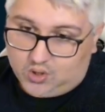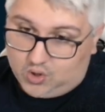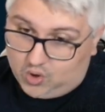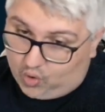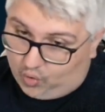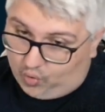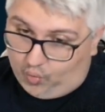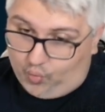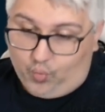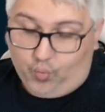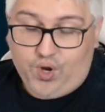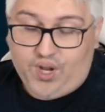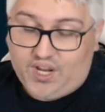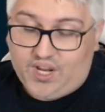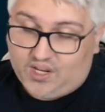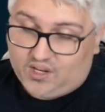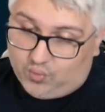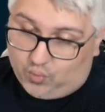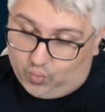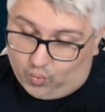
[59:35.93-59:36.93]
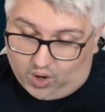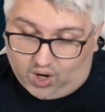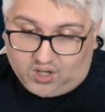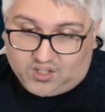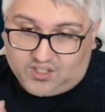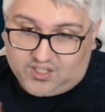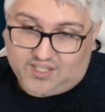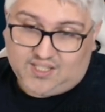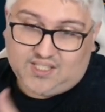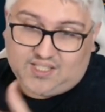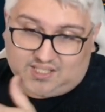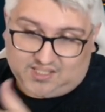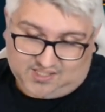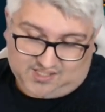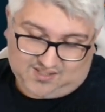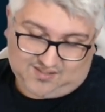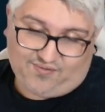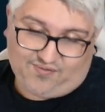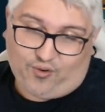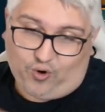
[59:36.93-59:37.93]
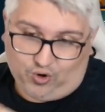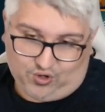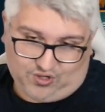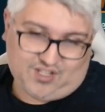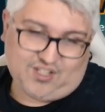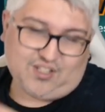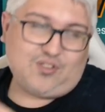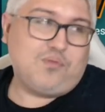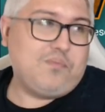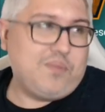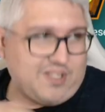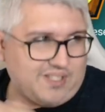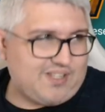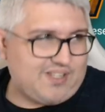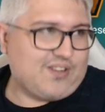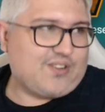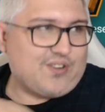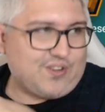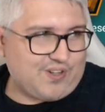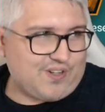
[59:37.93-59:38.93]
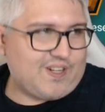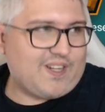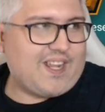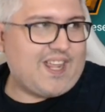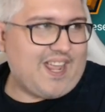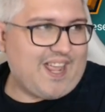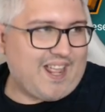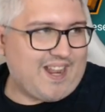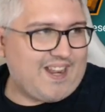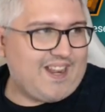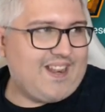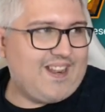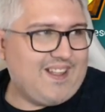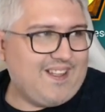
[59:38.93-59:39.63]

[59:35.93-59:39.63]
What is forced to miss their turn again?